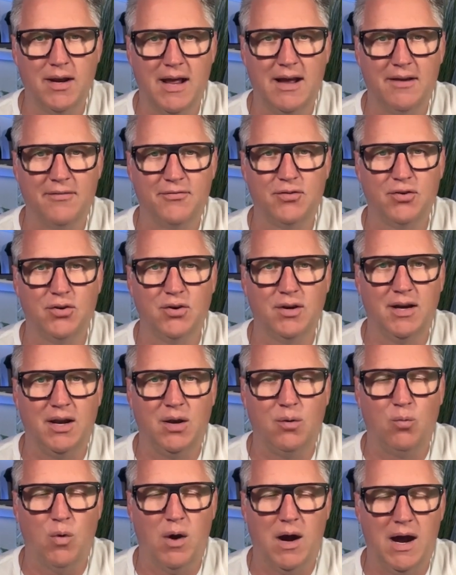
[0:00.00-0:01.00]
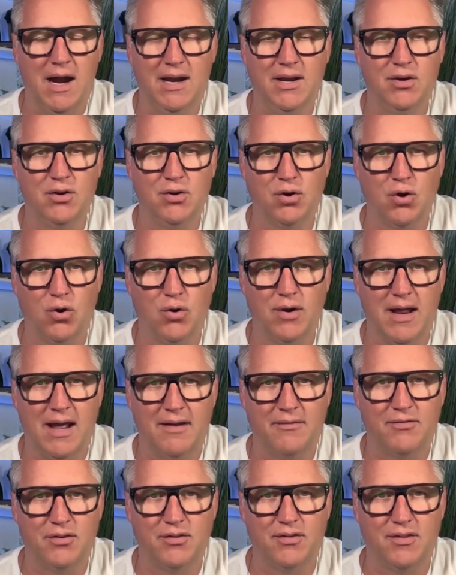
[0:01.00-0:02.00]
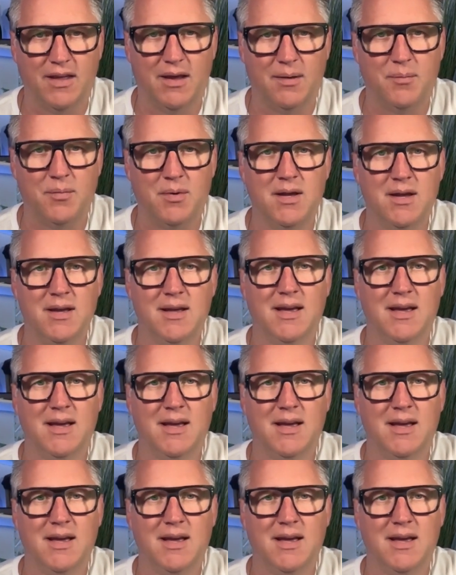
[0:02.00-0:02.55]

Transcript: after and why you're going after them.